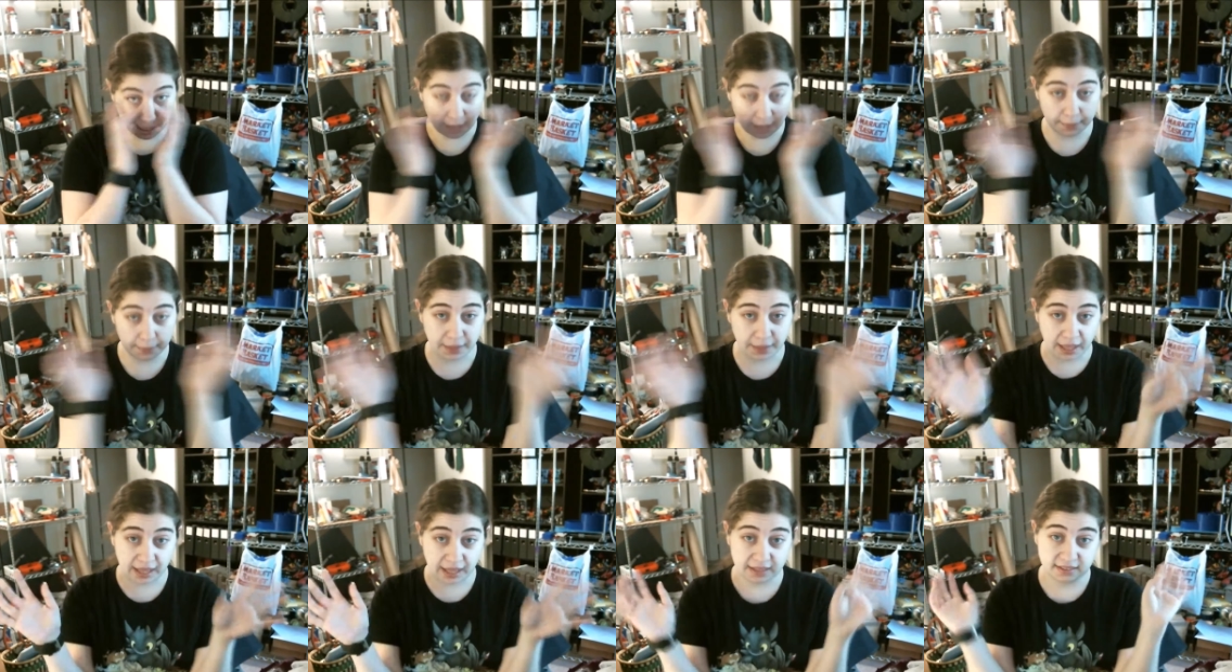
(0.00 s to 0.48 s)

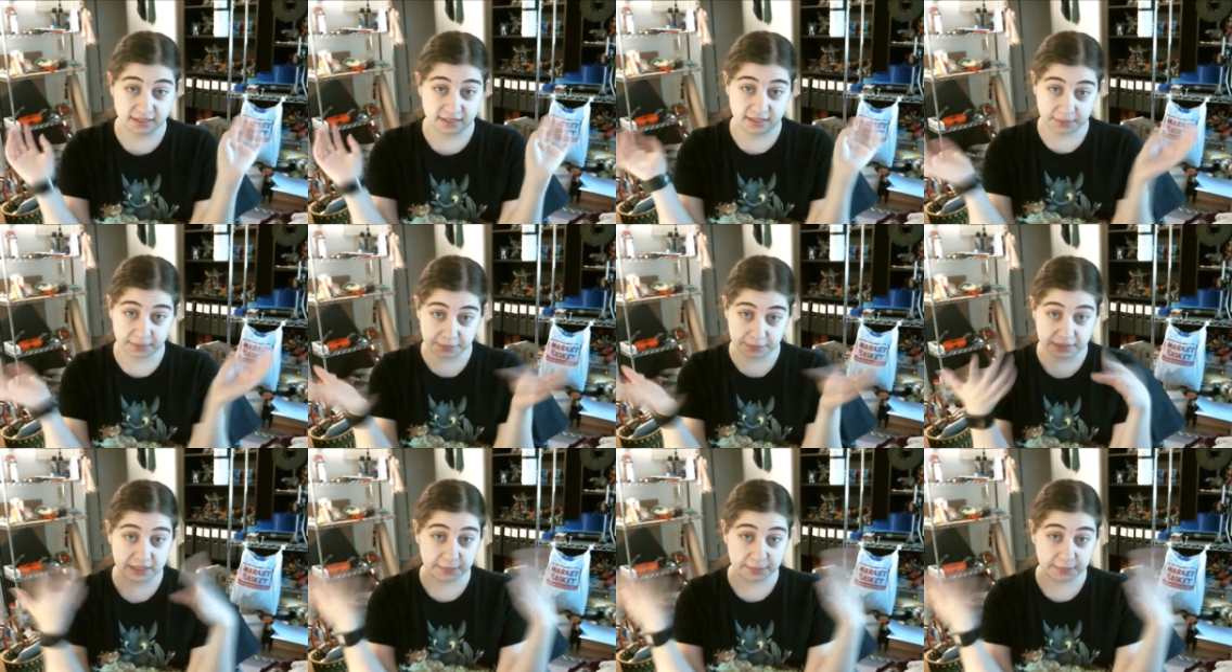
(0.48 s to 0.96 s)
had
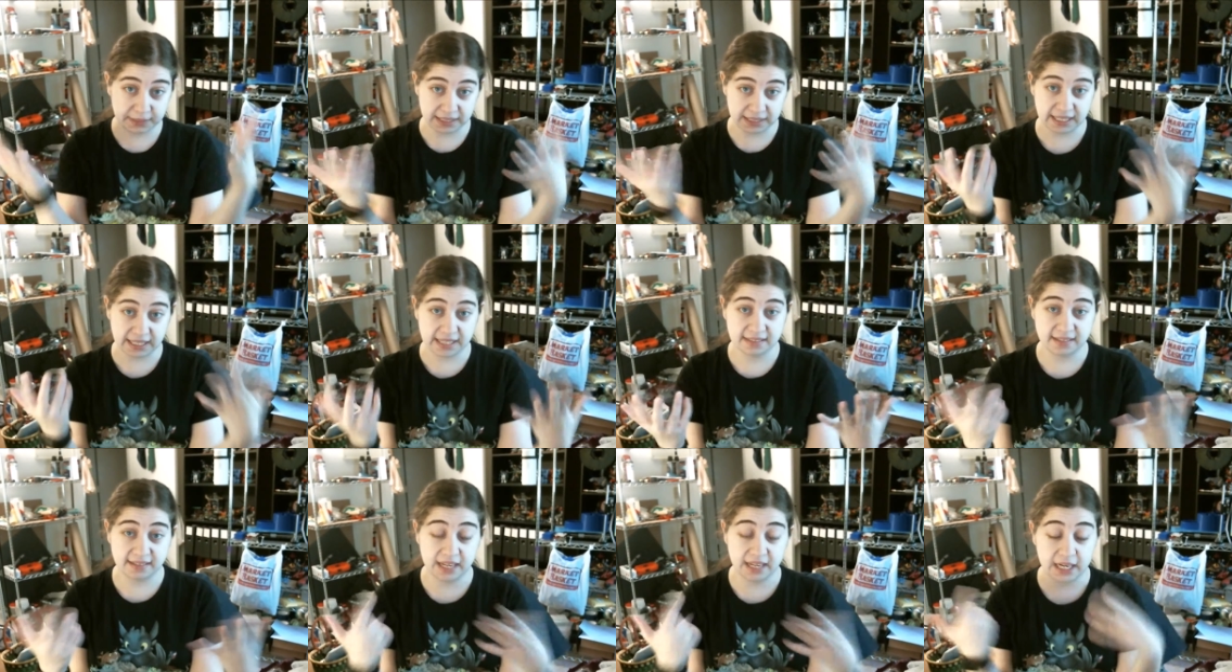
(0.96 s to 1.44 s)
some of the
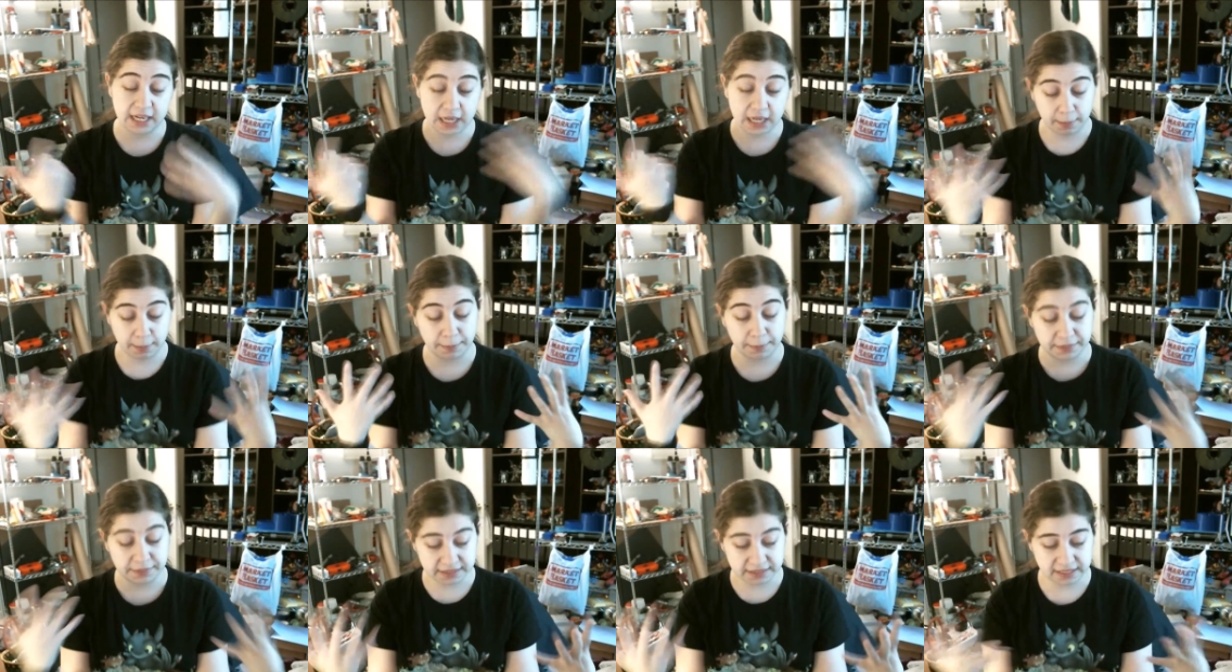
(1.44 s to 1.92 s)
kids there come
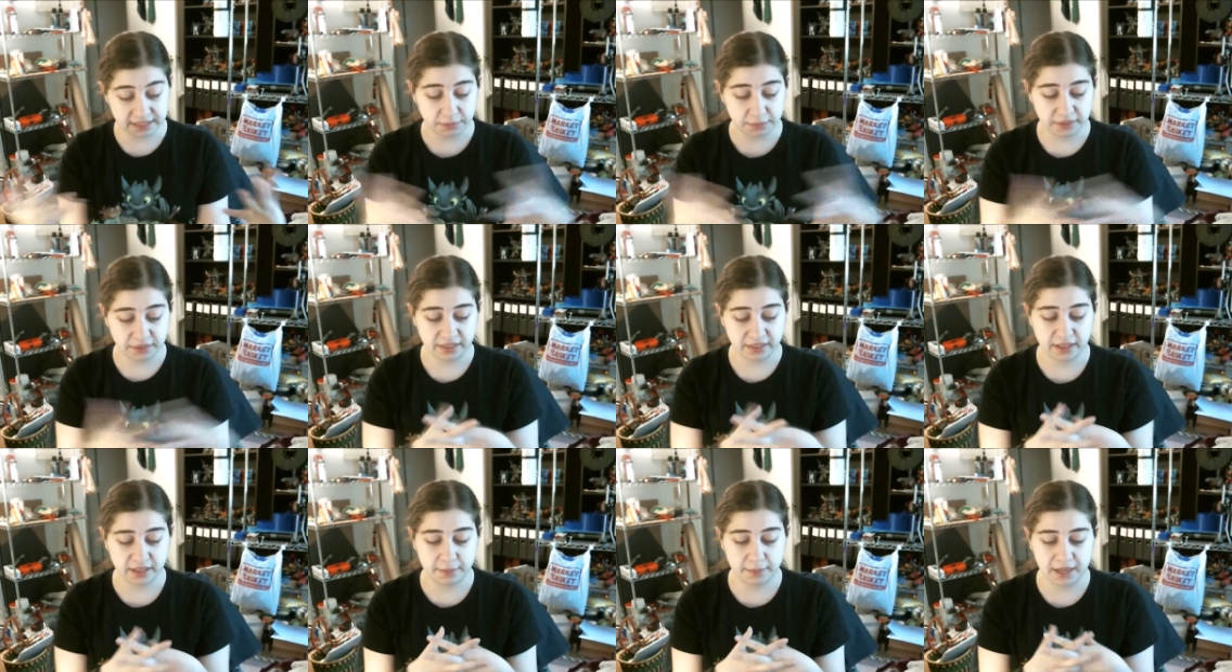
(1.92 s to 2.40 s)
up and sing
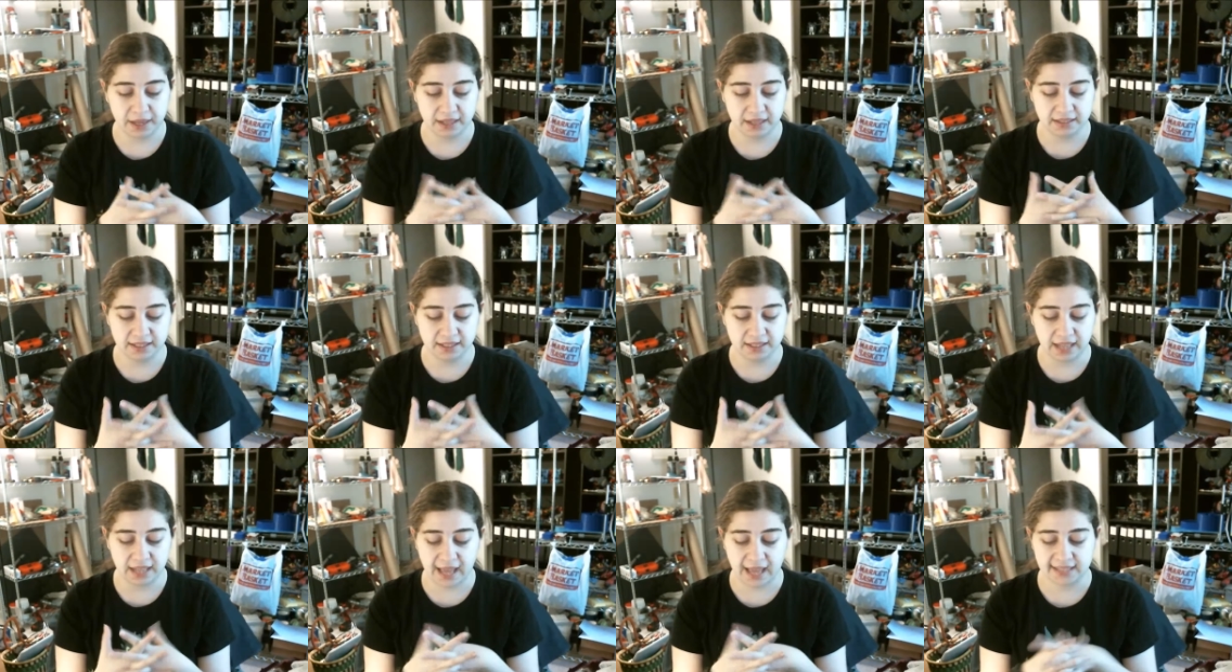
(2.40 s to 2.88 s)
with him, and
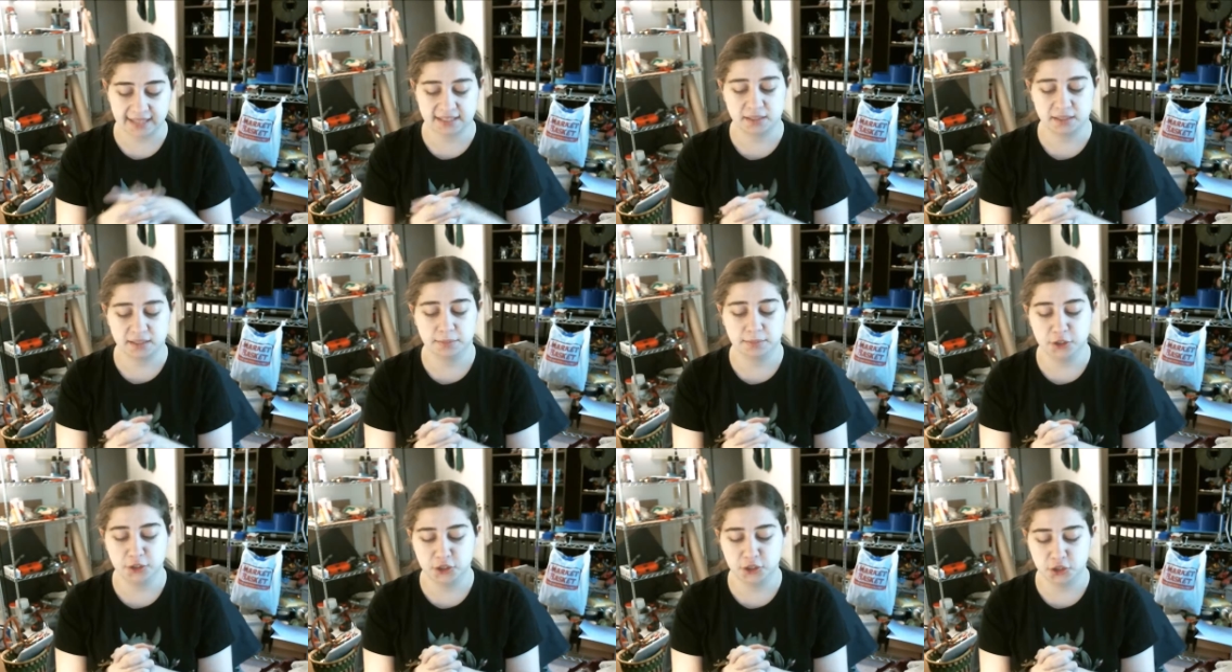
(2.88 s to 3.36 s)
he asked
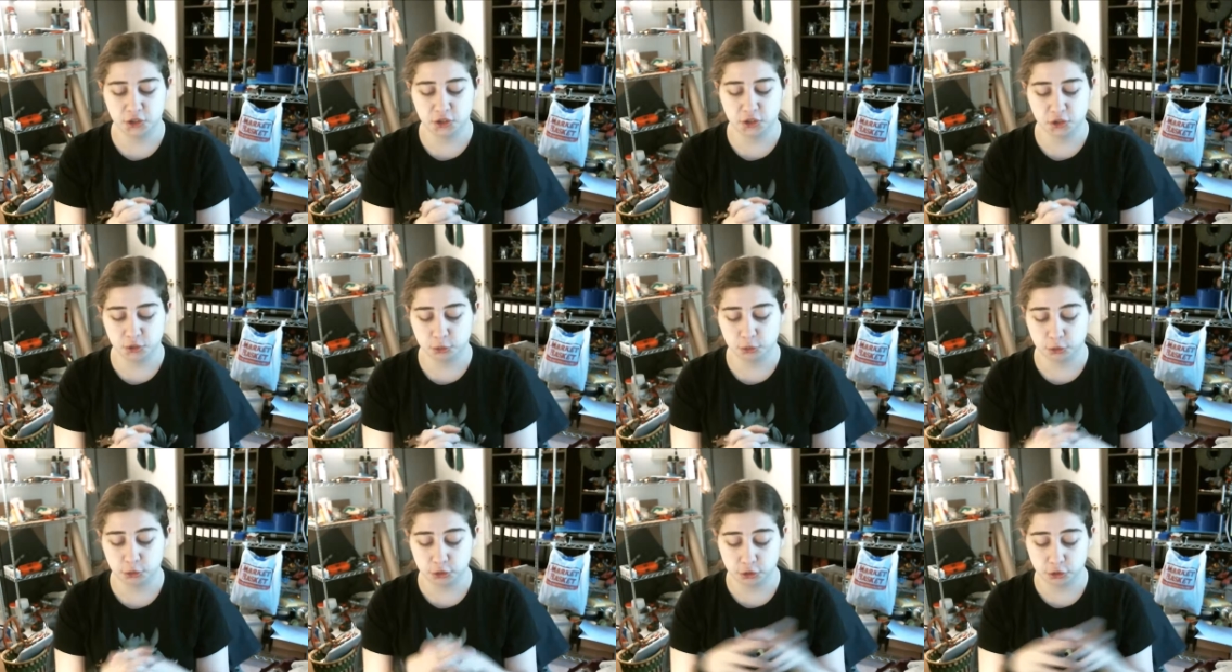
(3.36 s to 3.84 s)
me
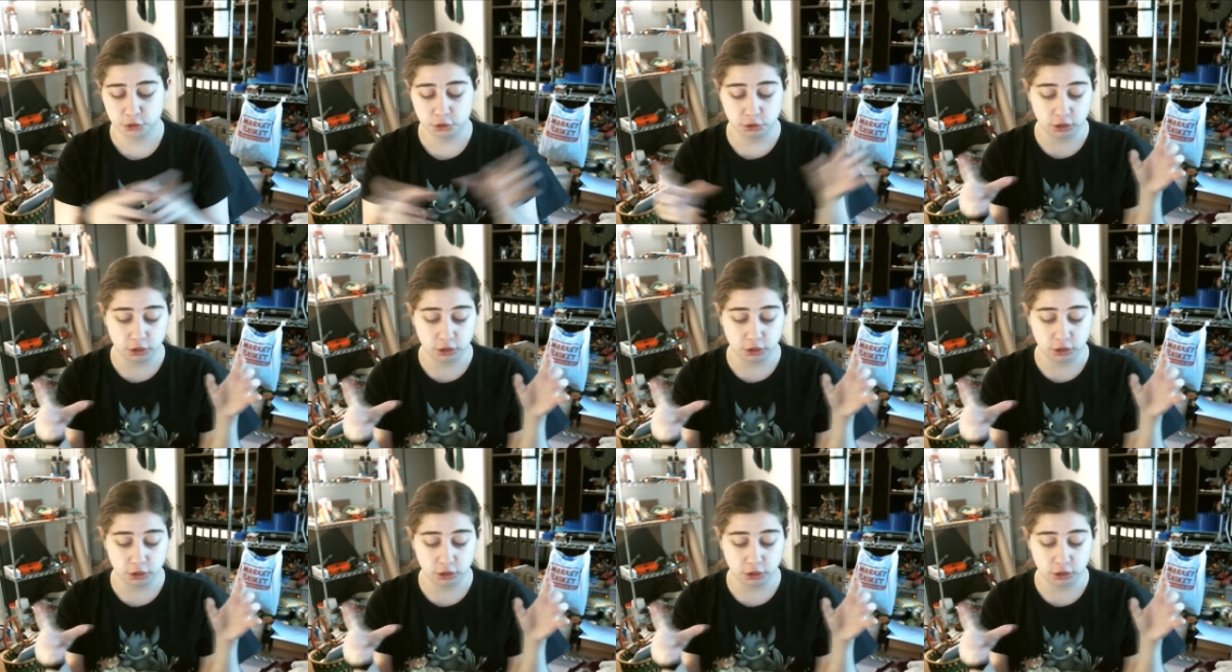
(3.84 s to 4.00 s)
to